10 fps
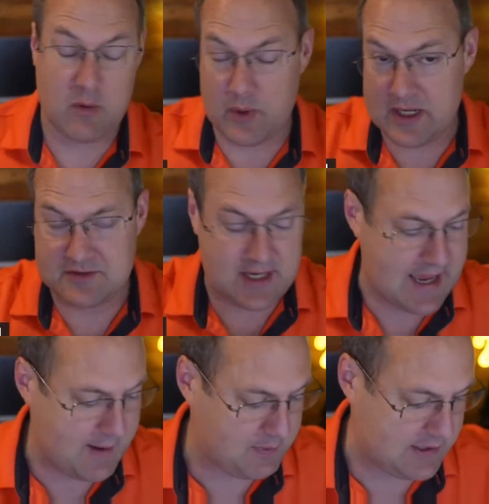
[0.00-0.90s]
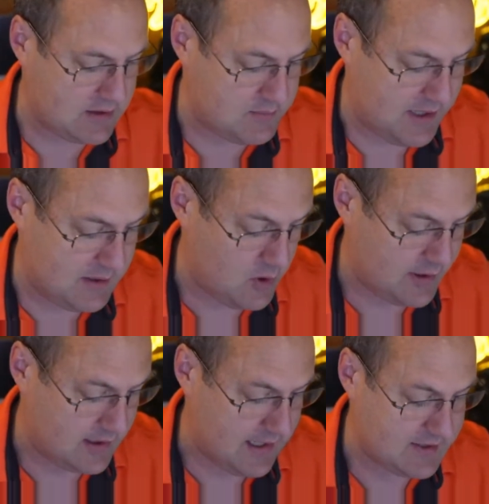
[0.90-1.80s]
And when I say happening in the bond
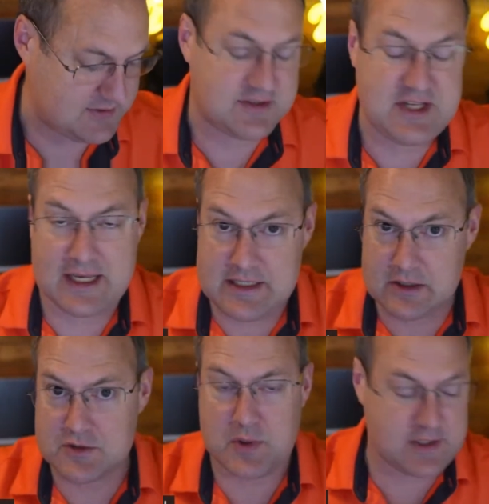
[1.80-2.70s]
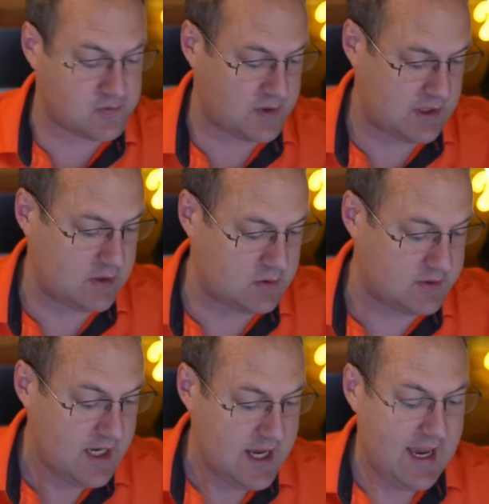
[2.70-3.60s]
market, guys, the 10-year Treasury yield
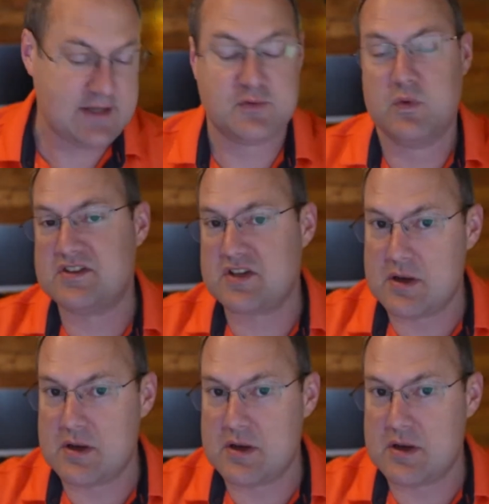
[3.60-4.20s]
has risen